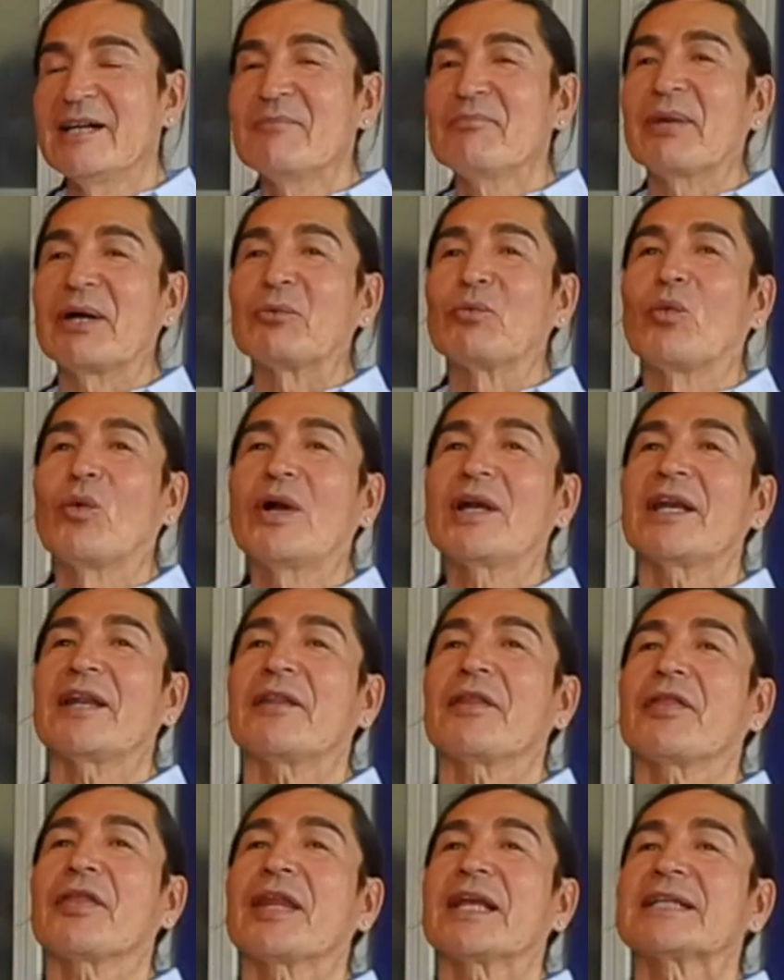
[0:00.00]
But one of
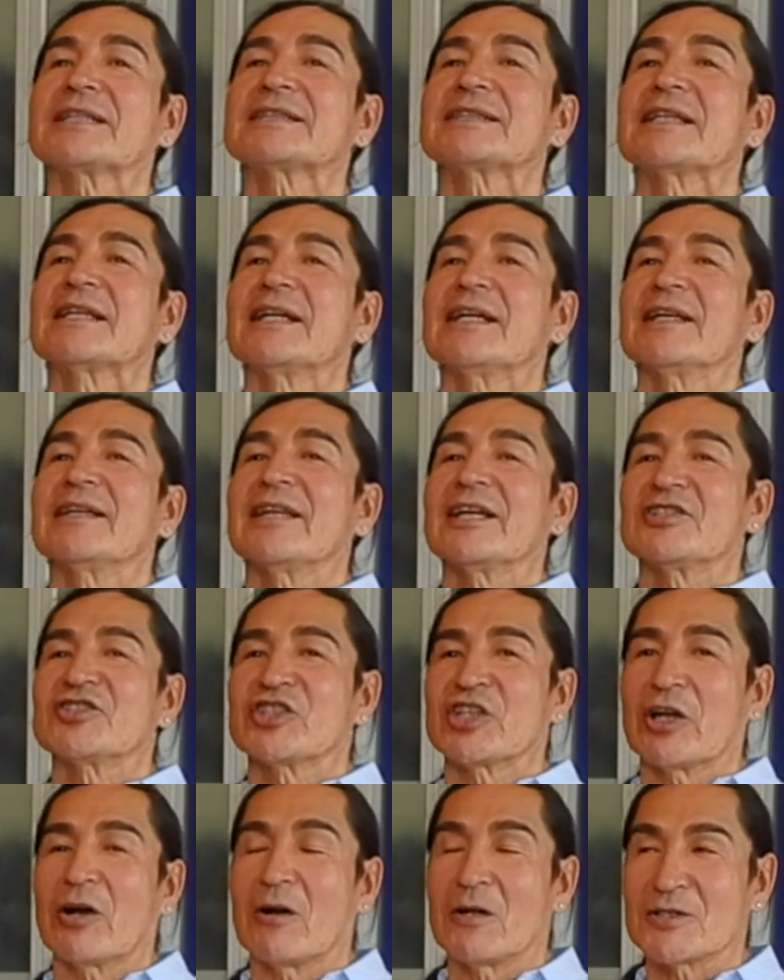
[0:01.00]
the things that
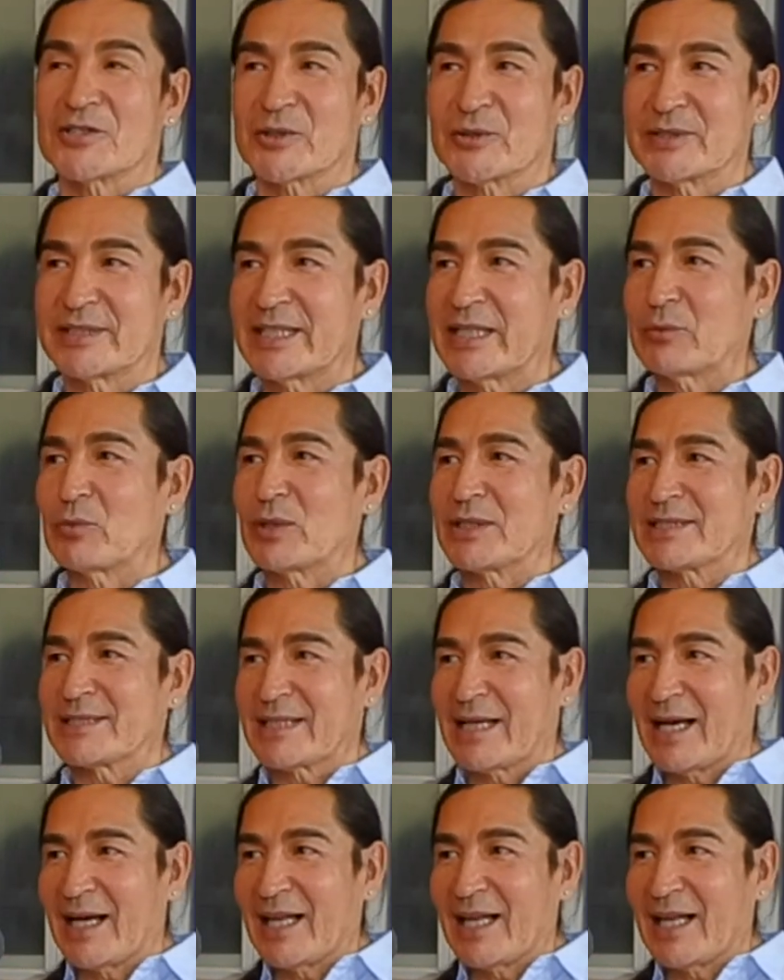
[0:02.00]
she also did was